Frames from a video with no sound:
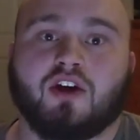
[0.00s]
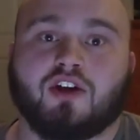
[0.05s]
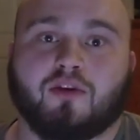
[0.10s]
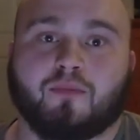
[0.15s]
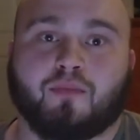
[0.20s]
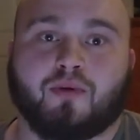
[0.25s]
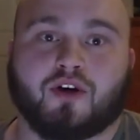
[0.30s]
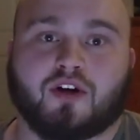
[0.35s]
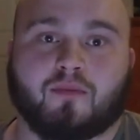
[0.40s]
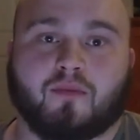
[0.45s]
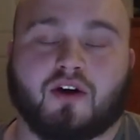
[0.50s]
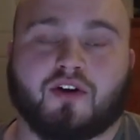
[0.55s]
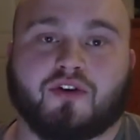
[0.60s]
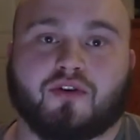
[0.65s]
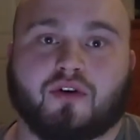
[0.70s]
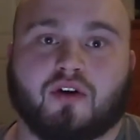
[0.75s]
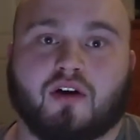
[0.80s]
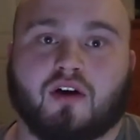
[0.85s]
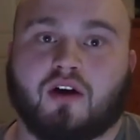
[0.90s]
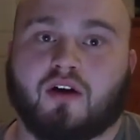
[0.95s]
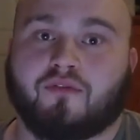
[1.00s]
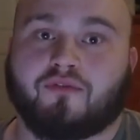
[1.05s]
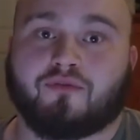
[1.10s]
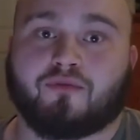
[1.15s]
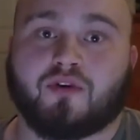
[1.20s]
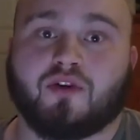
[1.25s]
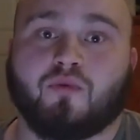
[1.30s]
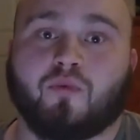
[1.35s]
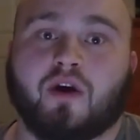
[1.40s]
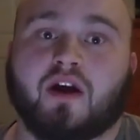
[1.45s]
You put them under a
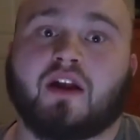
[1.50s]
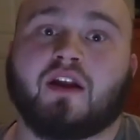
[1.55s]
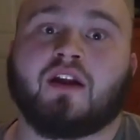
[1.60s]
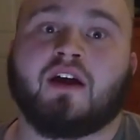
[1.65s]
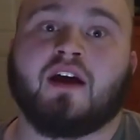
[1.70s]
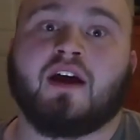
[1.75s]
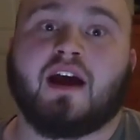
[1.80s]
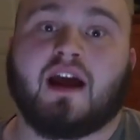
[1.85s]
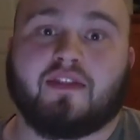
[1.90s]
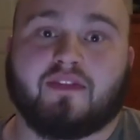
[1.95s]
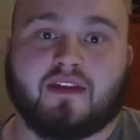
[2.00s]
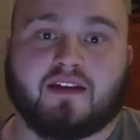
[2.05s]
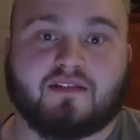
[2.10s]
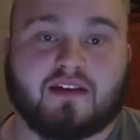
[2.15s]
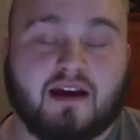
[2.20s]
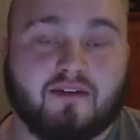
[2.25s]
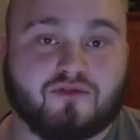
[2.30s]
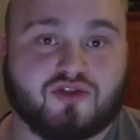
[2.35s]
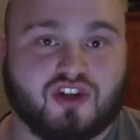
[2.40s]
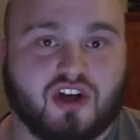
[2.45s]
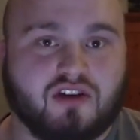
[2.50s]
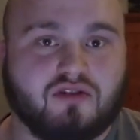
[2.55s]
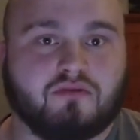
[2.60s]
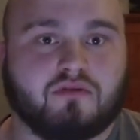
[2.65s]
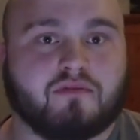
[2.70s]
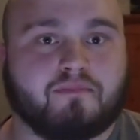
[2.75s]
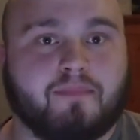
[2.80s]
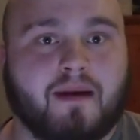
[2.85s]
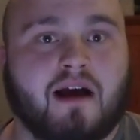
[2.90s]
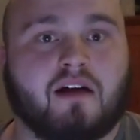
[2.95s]
free weight and they have
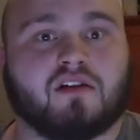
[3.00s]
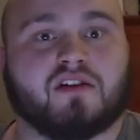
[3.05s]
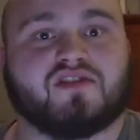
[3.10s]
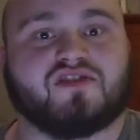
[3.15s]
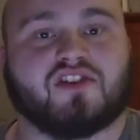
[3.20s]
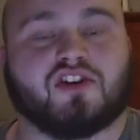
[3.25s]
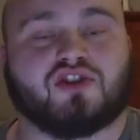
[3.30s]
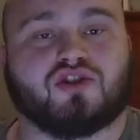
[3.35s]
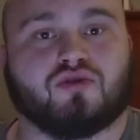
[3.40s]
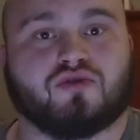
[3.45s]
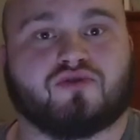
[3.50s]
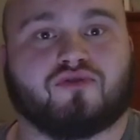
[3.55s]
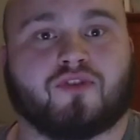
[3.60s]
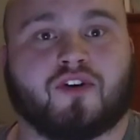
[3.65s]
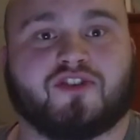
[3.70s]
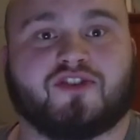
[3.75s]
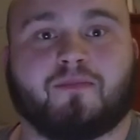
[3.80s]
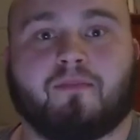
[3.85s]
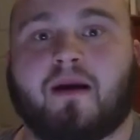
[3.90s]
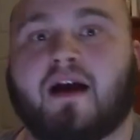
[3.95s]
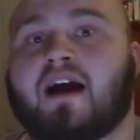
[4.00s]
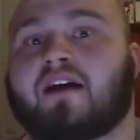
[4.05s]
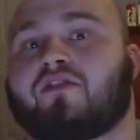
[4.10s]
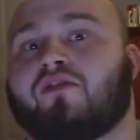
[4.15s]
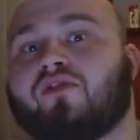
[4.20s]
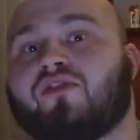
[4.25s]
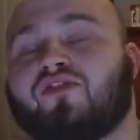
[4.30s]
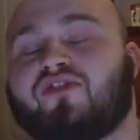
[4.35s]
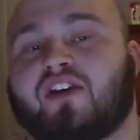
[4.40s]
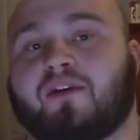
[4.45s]
genuine balance issues front to
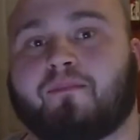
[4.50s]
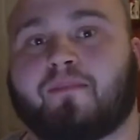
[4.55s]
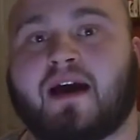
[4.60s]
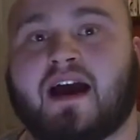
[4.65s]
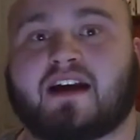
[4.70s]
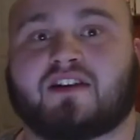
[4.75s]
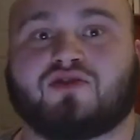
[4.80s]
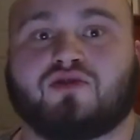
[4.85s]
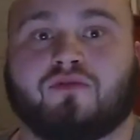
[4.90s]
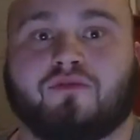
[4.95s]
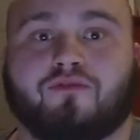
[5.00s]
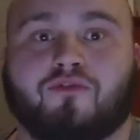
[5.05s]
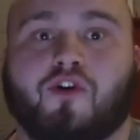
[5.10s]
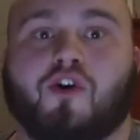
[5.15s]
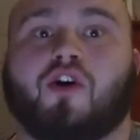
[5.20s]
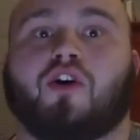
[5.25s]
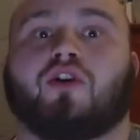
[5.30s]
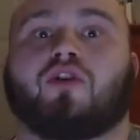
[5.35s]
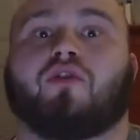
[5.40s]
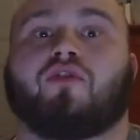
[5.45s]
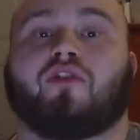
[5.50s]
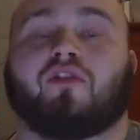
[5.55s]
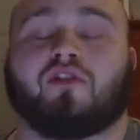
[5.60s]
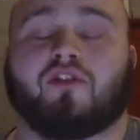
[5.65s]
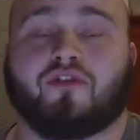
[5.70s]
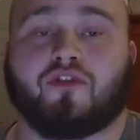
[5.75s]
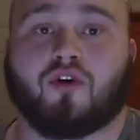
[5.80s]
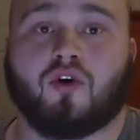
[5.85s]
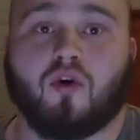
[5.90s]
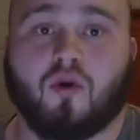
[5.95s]
back. They'll sit back too far or they'll
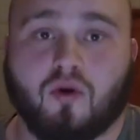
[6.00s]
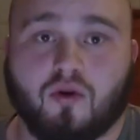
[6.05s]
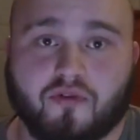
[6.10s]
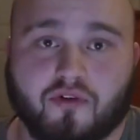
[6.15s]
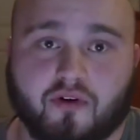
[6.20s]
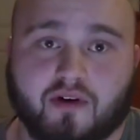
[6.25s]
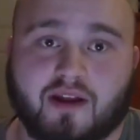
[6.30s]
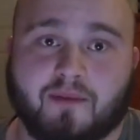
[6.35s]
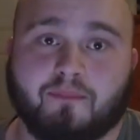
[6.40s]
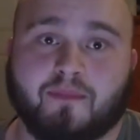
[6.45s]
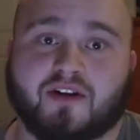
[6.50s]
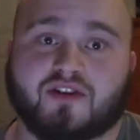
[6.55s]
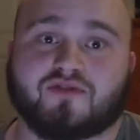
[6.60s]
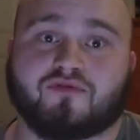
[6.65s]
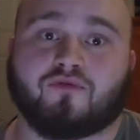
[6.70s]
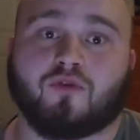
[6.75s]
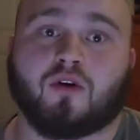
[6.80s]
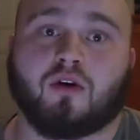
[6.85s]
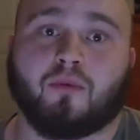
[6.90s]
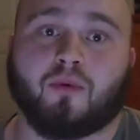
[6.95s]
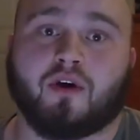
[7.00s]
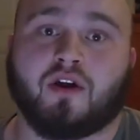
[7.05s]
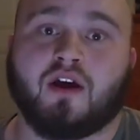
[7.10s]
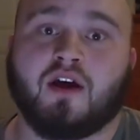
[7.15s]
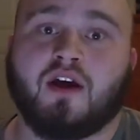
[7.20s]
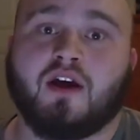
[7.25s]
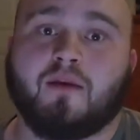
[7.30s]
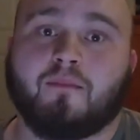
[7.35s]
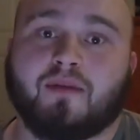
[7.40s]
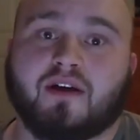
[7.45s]
hit the hole and they'll get pitched forward
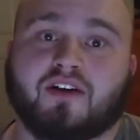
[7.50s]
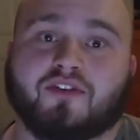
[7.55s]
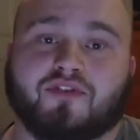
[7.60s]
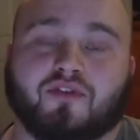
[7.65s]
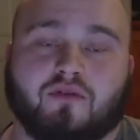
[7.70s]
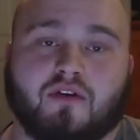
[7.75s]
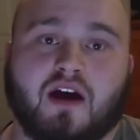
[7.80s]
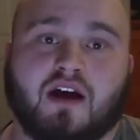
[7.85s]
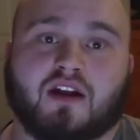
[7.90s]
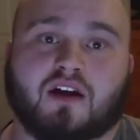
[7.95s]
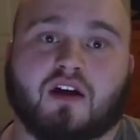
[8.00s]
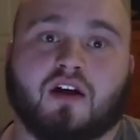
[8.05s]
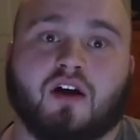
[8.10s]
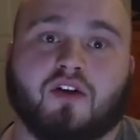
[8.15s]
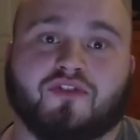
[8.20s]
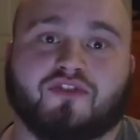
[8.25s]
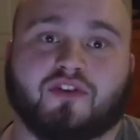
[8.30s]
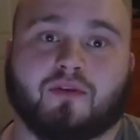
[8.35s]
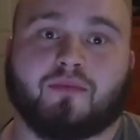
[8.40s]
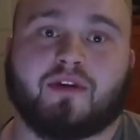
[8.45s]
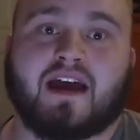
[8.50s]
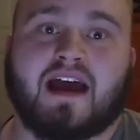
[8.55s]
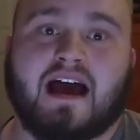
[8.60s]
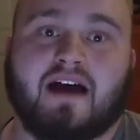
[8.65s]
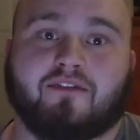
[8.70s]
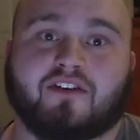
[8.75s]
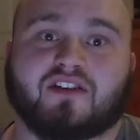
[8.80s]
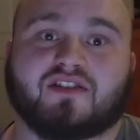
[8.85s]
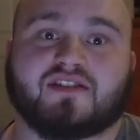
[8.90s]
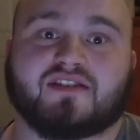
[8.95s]
because they're not accustomed to
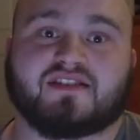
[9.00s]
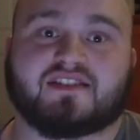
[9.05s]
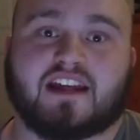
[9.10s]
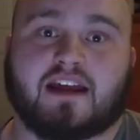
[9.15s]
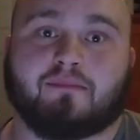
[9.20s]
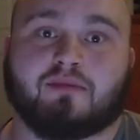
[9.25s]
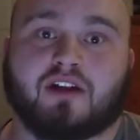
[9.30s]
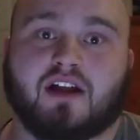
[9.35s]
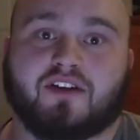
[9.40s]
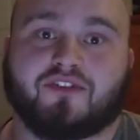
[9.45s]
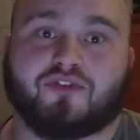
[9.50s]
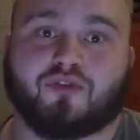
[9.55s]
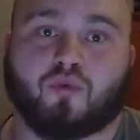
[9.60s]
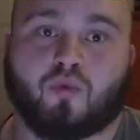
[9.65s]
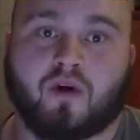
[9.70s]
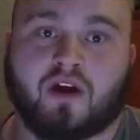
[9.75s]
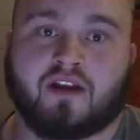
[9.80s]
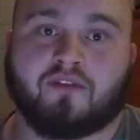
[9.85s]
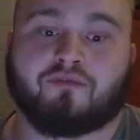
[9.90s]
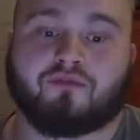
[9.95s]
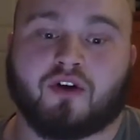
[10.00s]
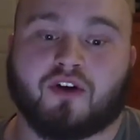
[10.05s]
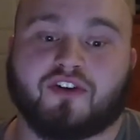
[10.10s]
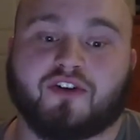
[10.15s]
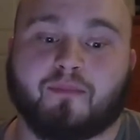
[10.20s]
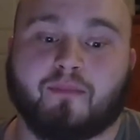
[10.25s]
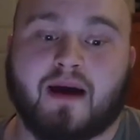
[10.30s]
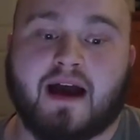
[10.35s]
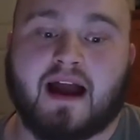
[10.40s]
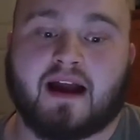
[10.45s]
having to stabilize the weight
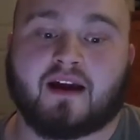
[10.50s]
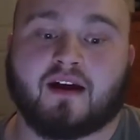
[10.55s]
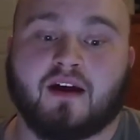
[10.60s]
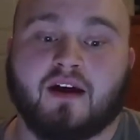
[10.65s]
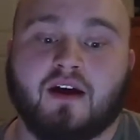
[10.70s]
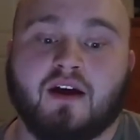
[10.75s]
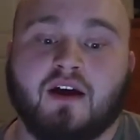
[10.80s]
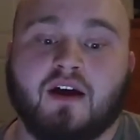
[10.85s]
front to back.